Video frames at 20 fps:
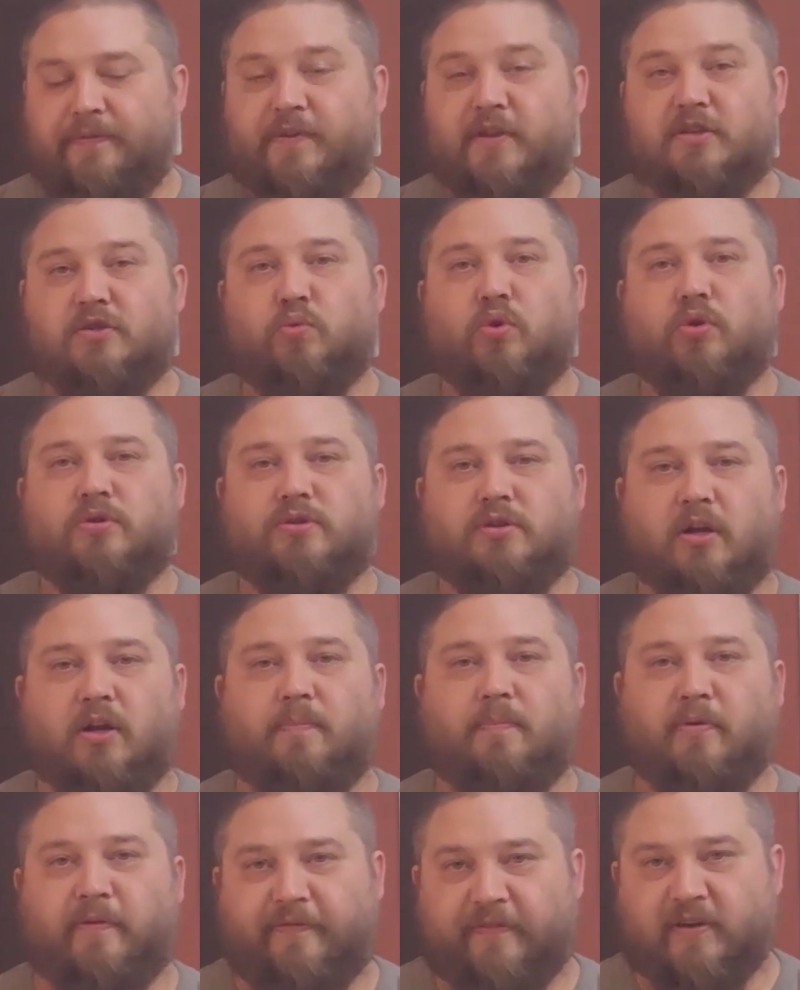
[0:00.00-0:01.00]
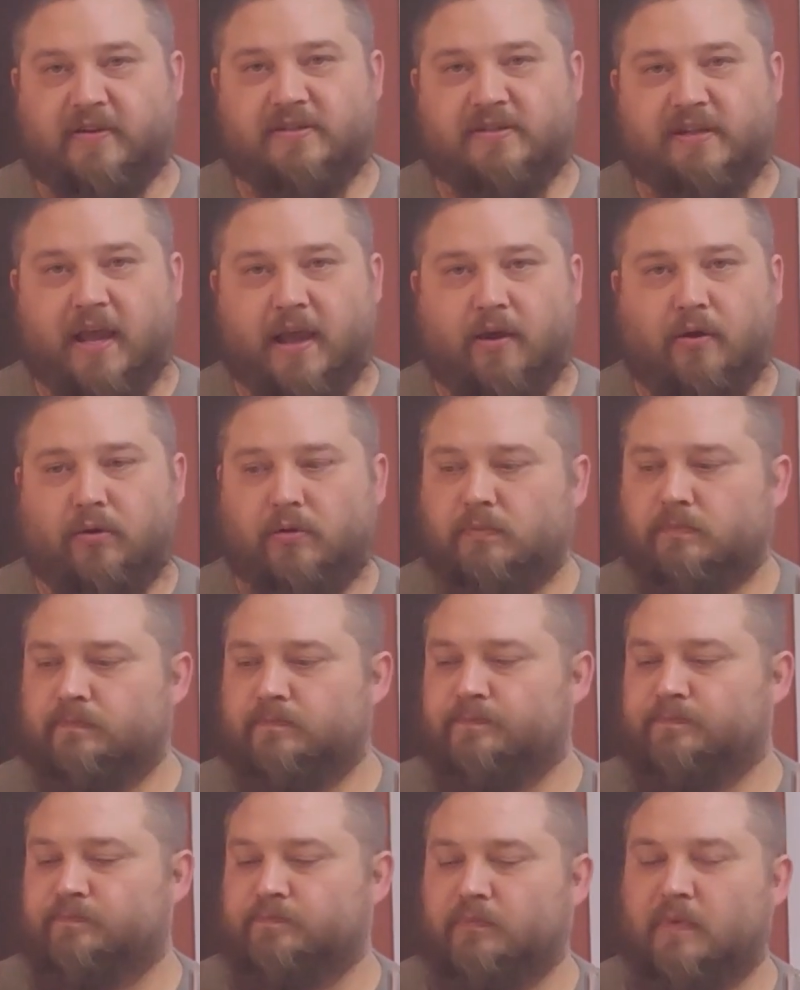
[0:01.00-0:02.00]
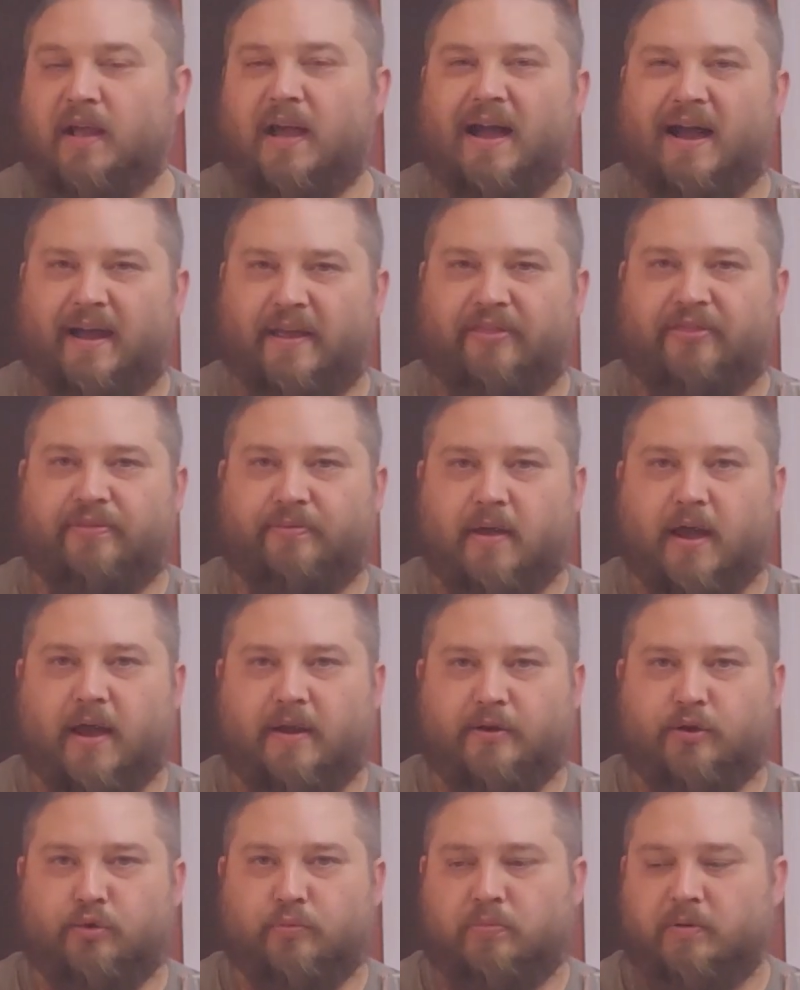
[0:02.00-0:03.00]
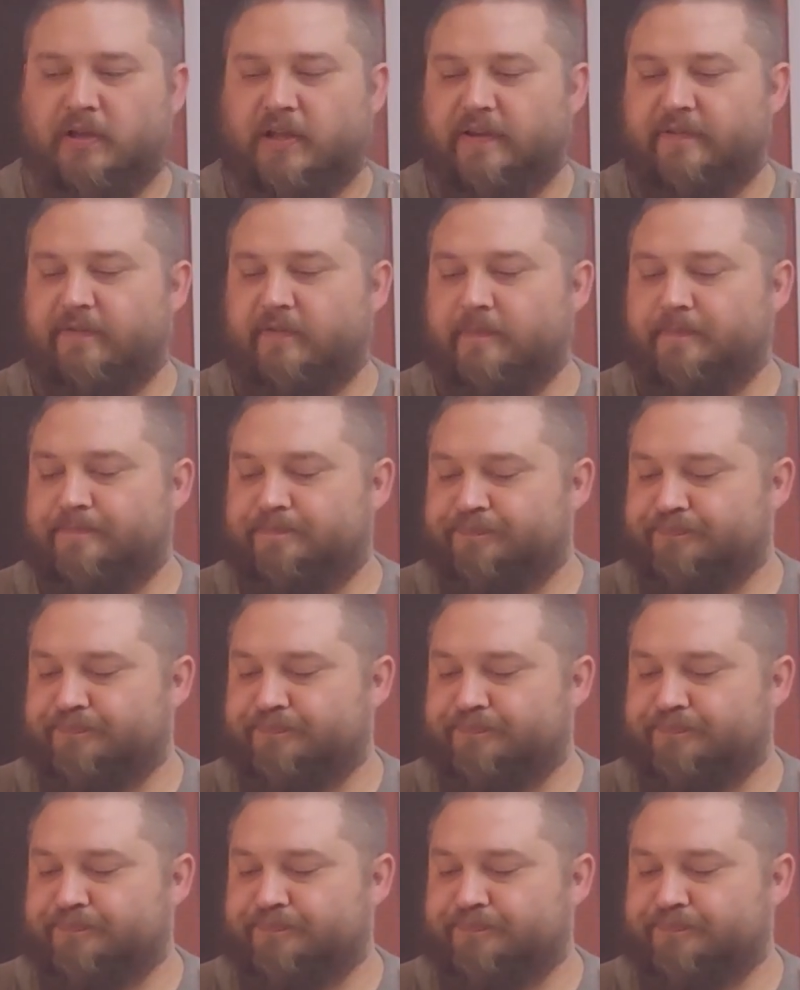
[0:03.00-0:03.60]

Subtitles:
This works on a perfect scale. I do believe.